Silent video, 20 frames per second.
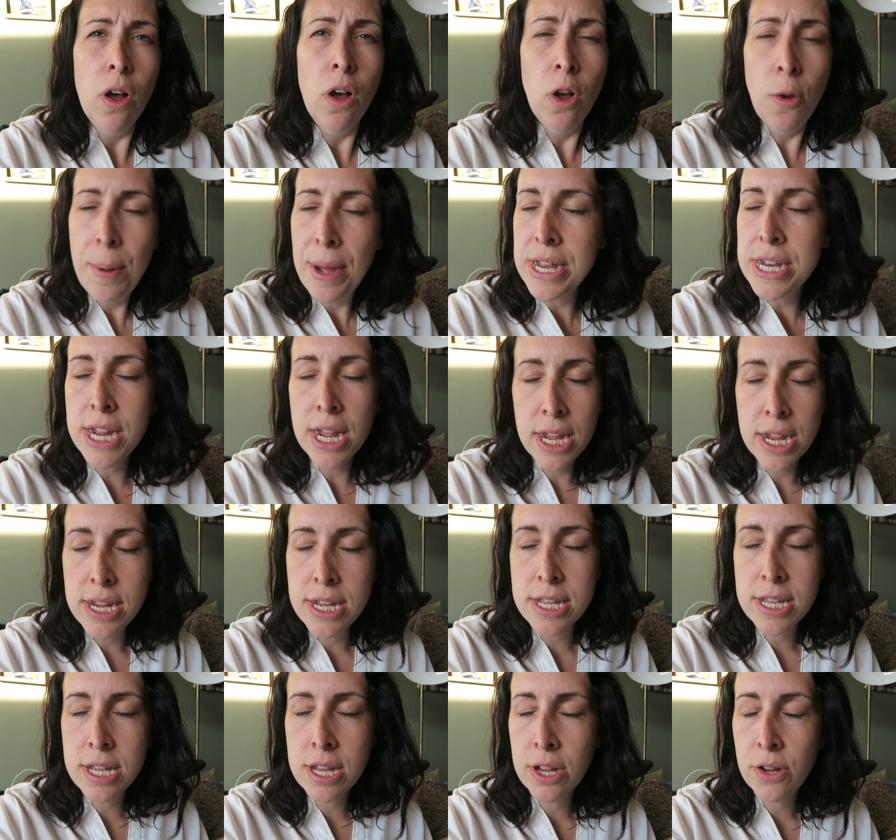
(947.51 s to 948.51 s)
Oh, my
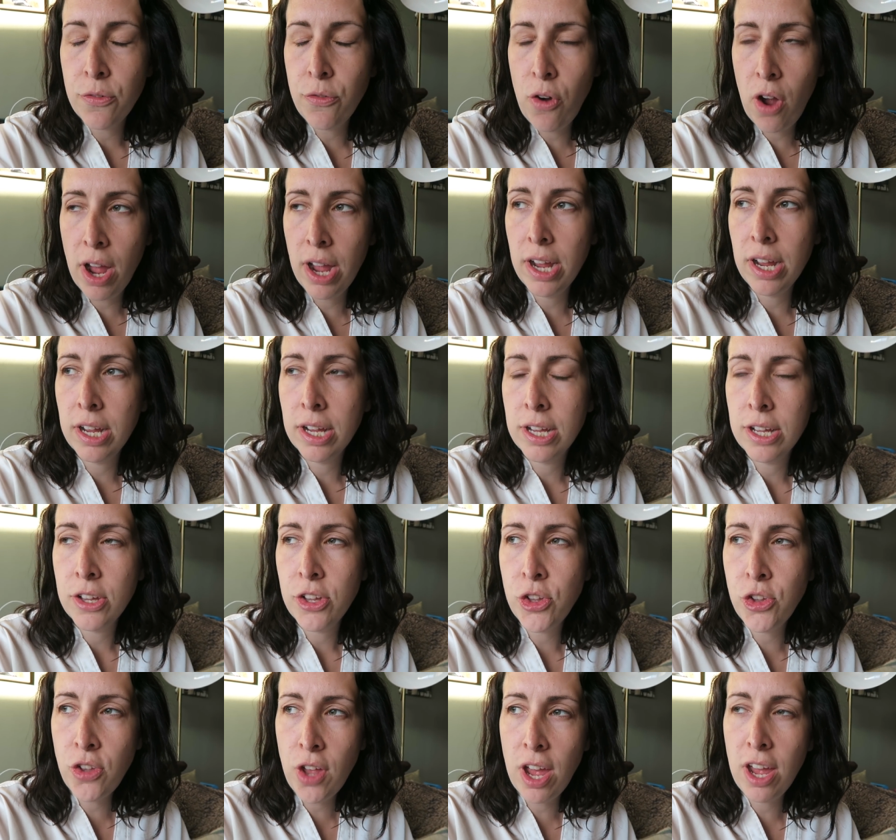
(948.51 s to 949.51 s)
days. Right,
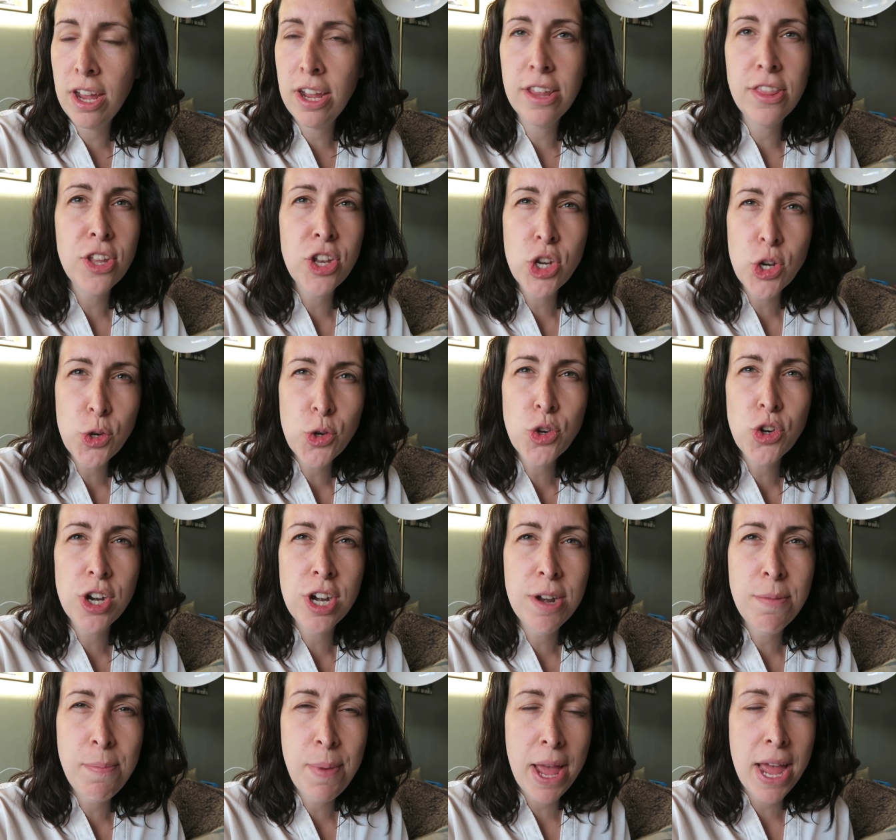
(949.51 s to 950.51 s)
so the
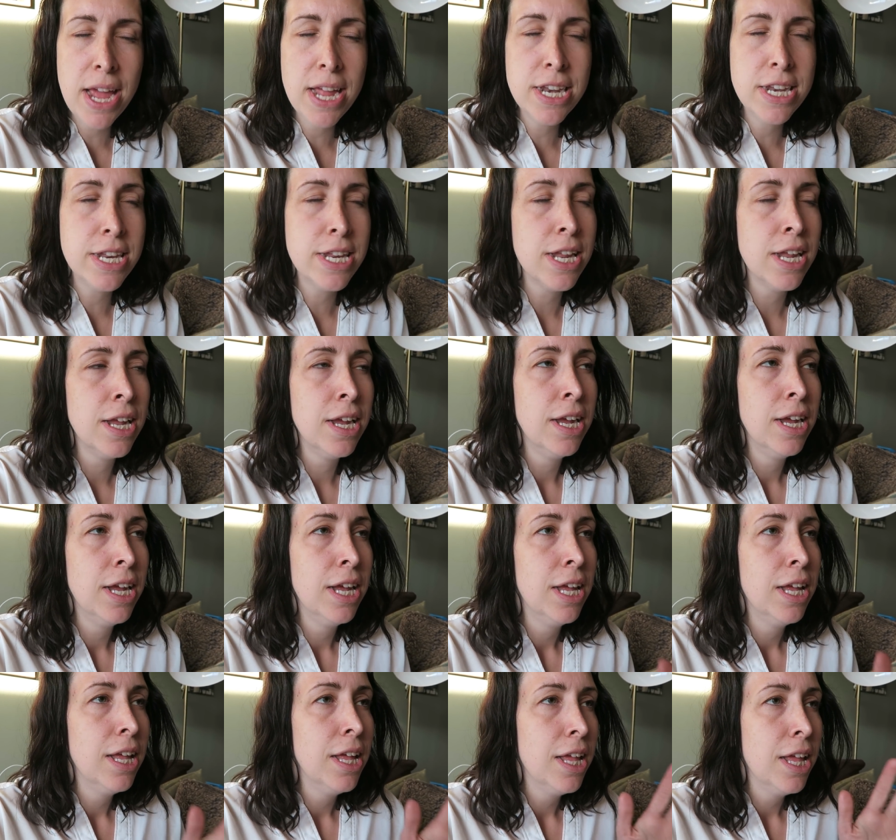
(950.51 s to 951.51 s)
children in bed.
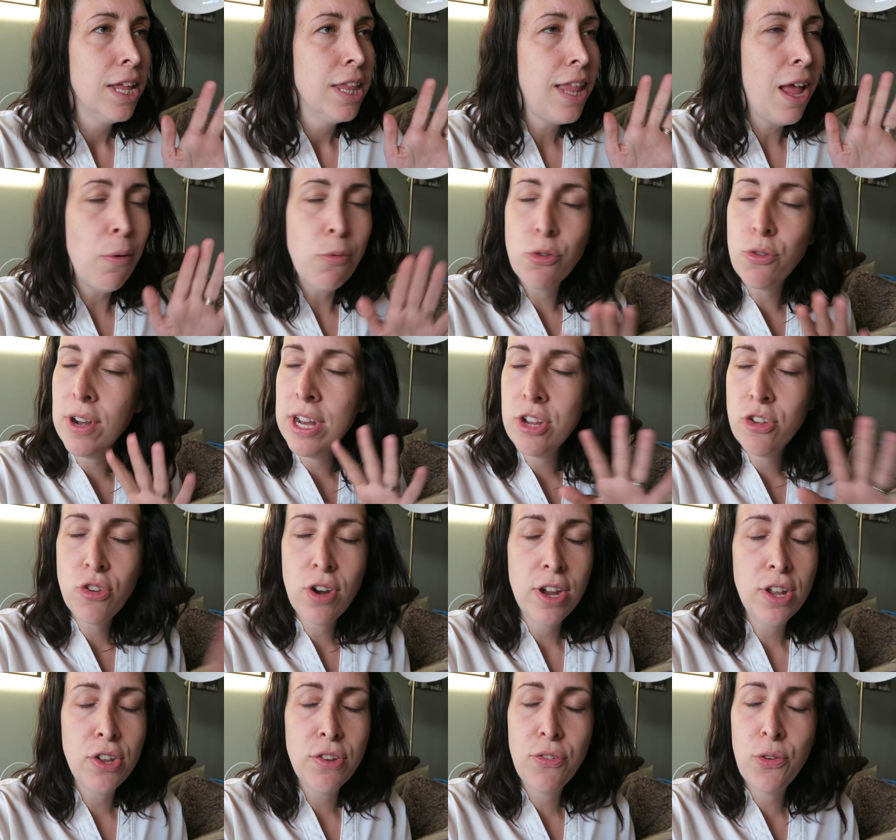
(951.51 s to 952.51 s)
That was really
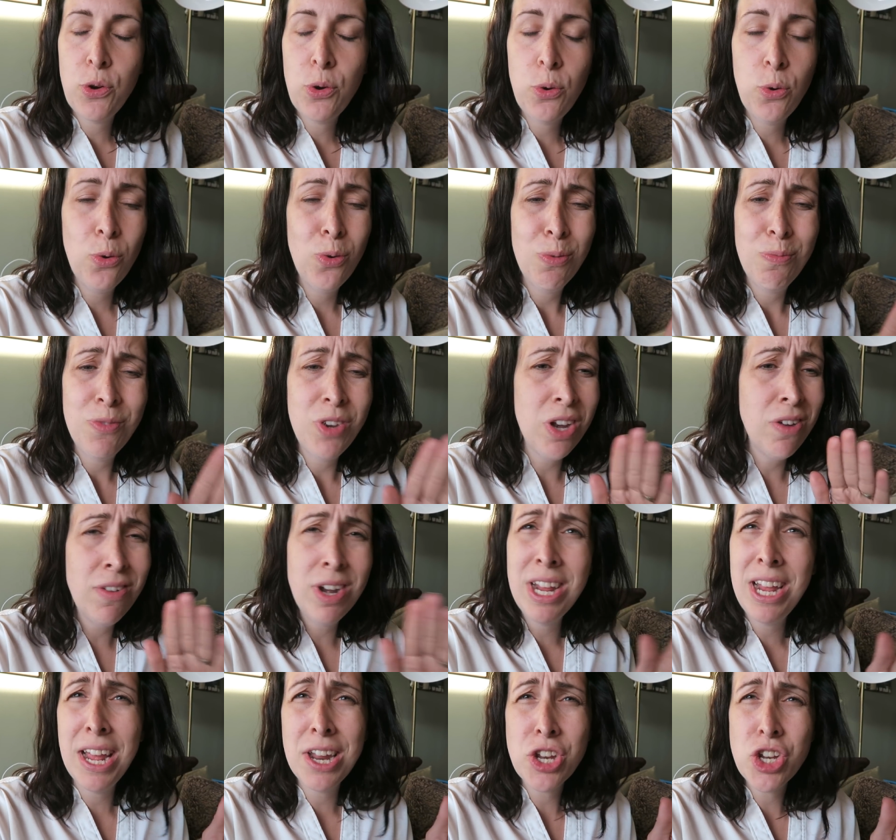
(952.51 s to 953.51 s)
stressful. Didn't
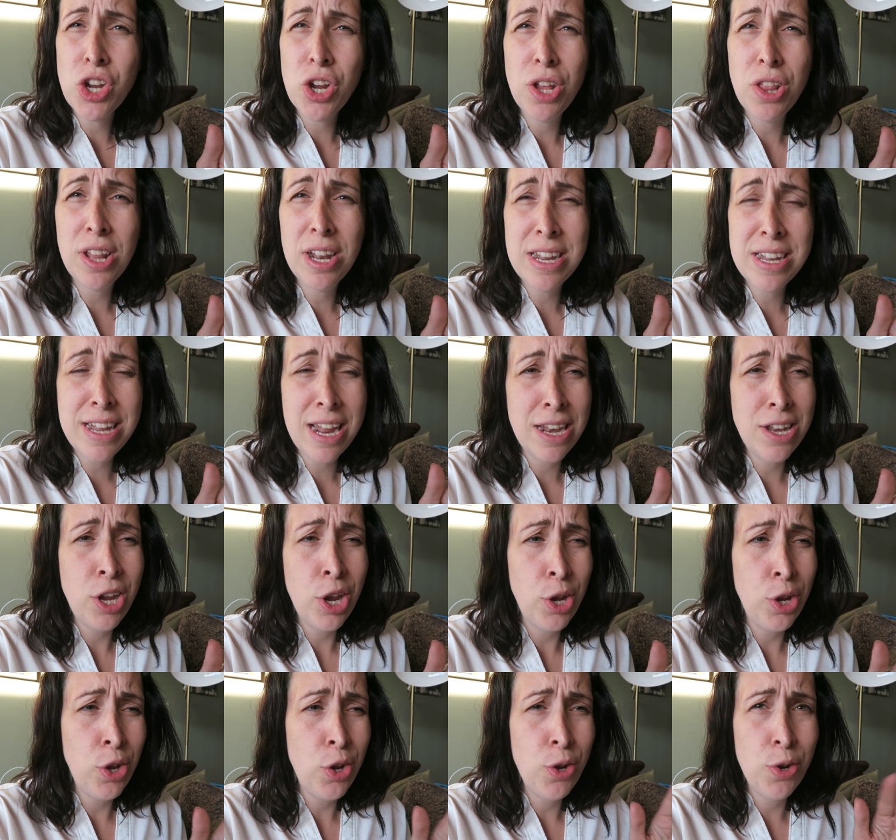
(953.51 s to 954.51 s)
really get to show you the
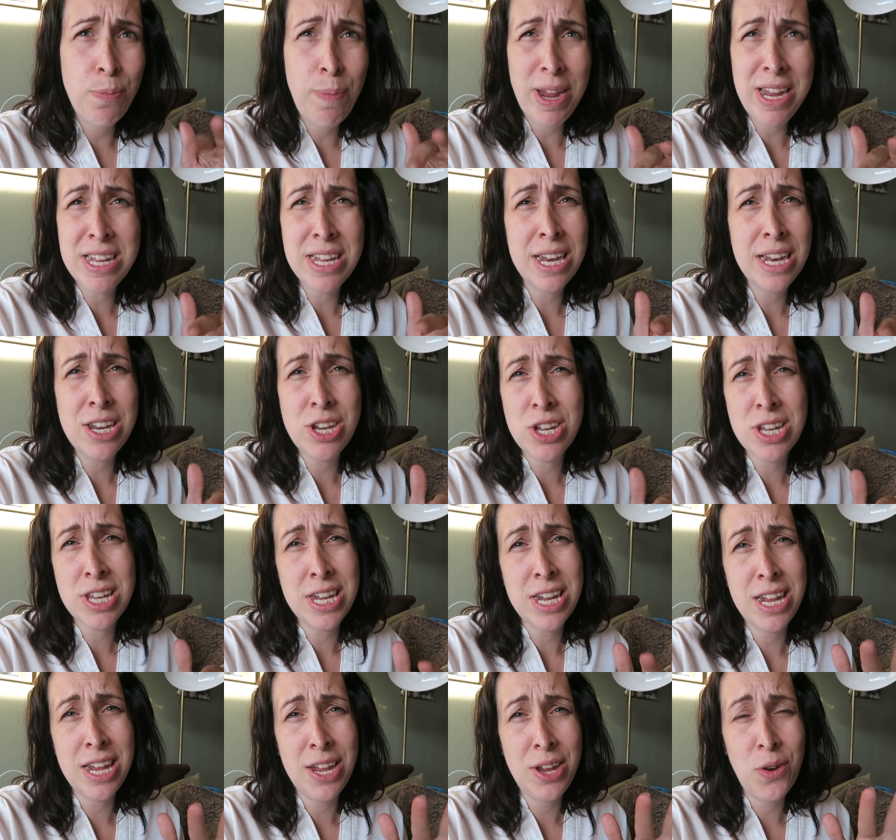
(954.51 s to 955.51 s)
lasagna. You could basically just
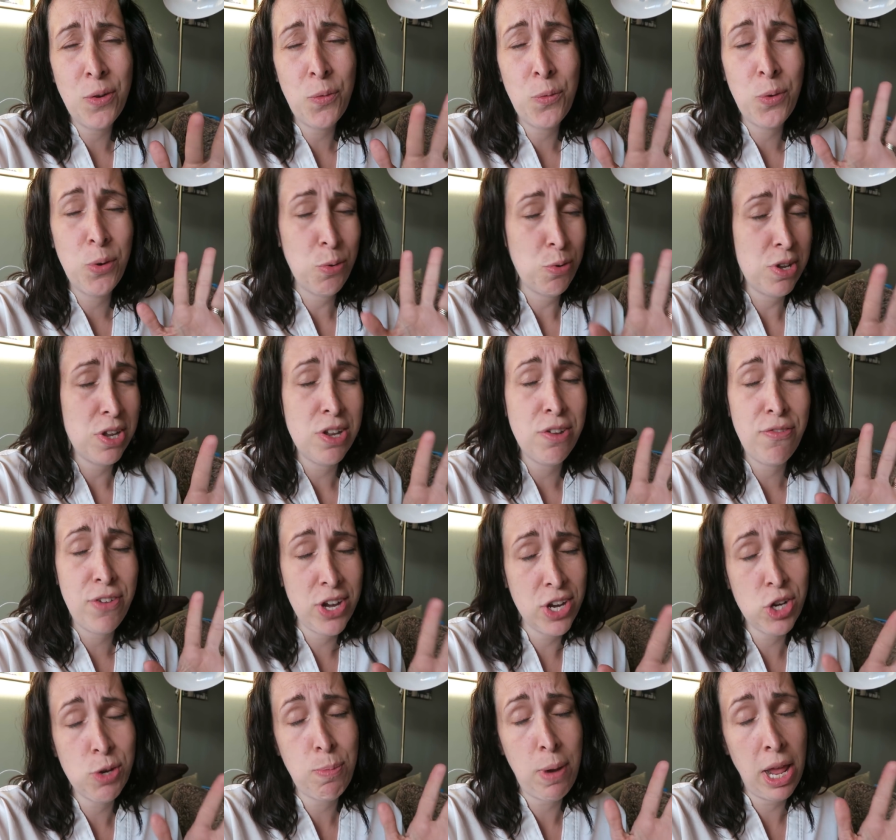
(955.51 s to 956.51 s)
see Will's
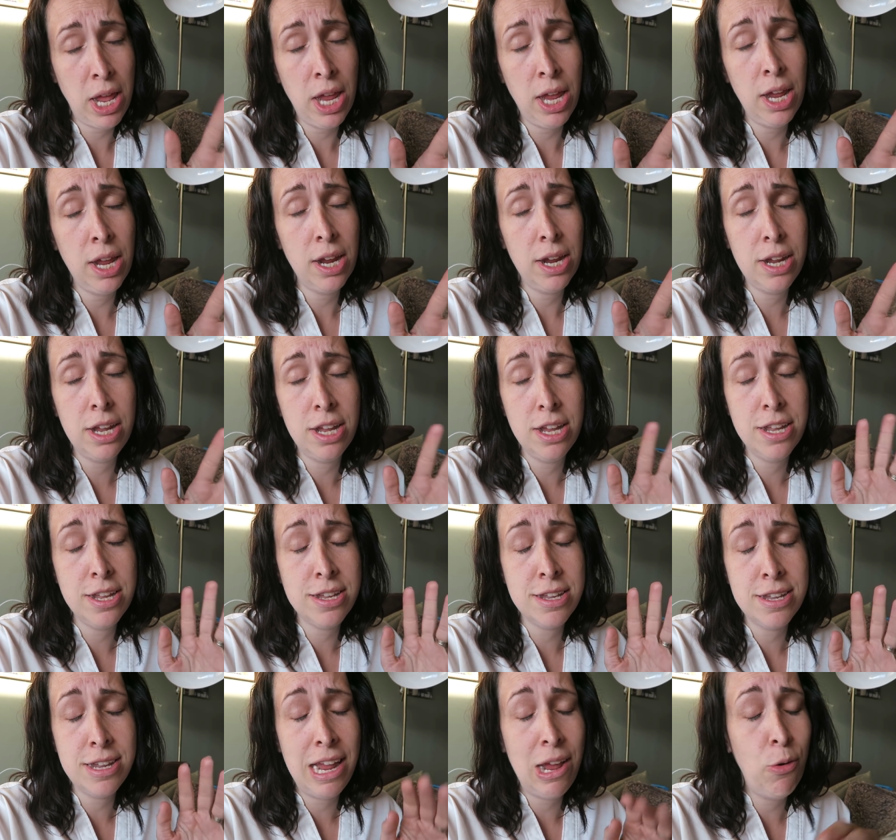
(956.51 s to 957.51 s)
finished plate
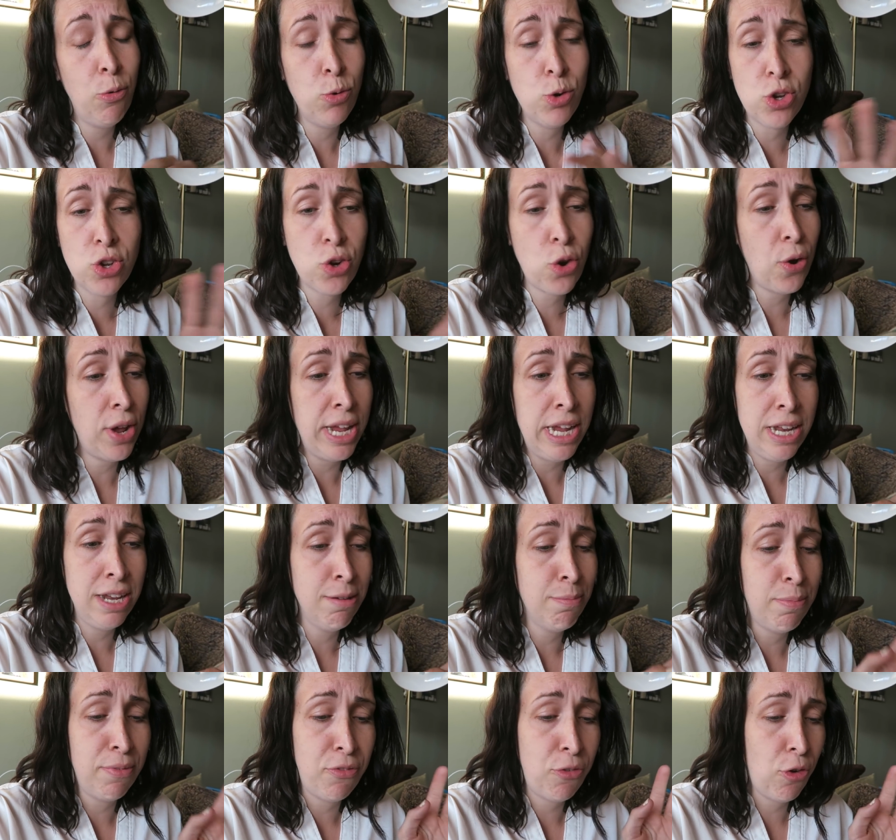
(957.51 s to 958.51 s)
because it all just got
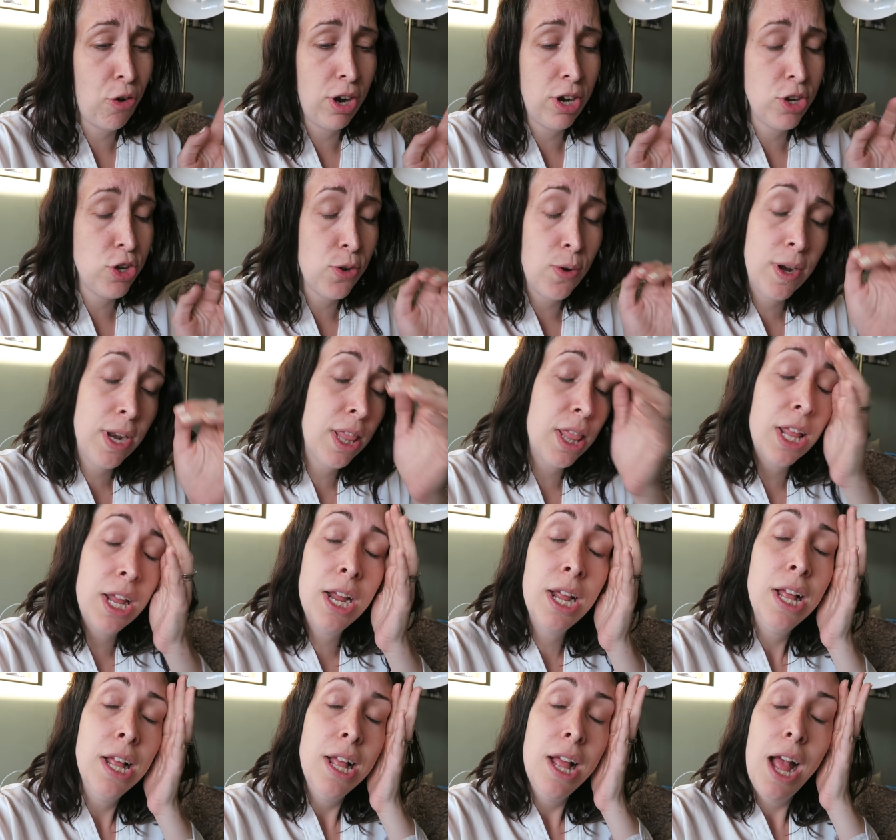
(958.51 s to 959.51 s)
eaten before I could do
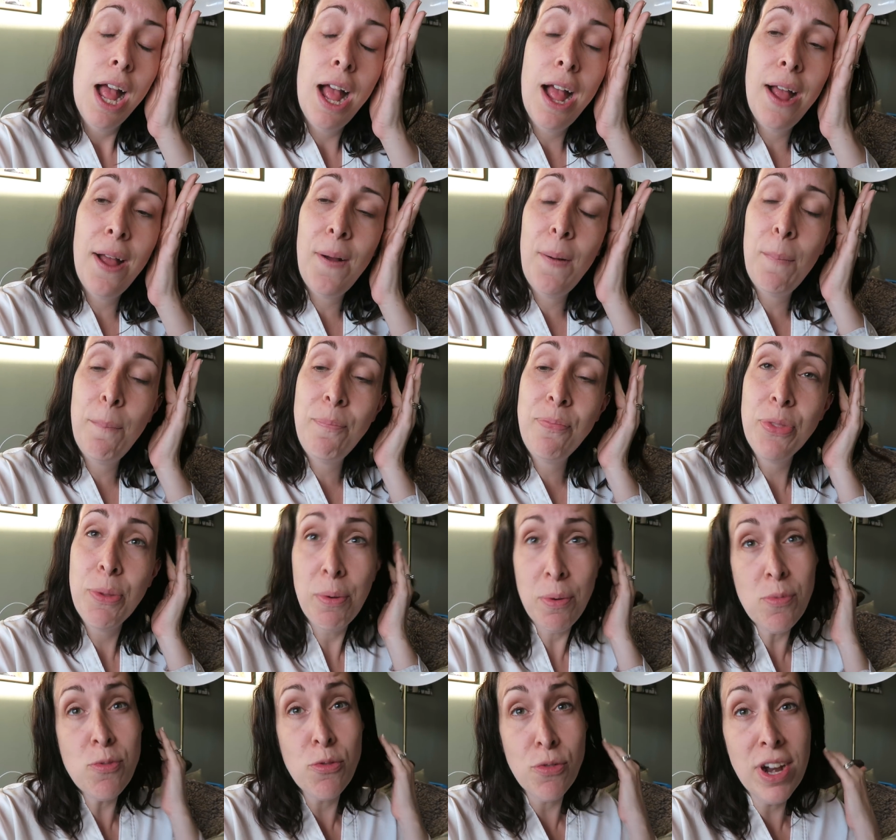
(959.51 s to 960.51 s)
anything. But
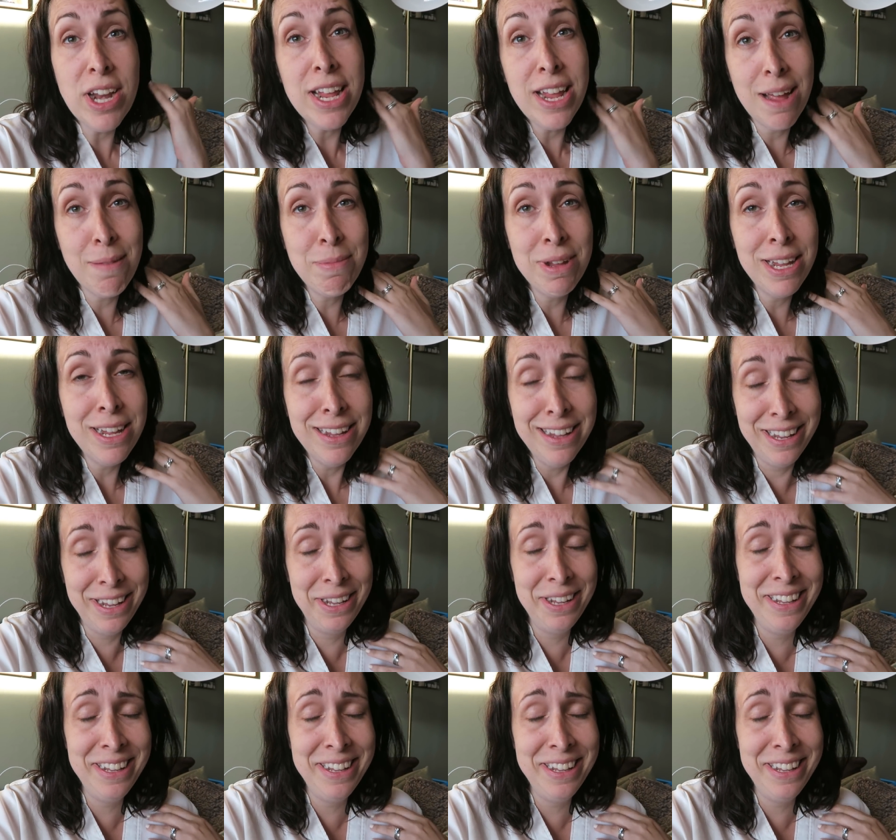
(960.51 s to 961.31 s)
it was really yummy.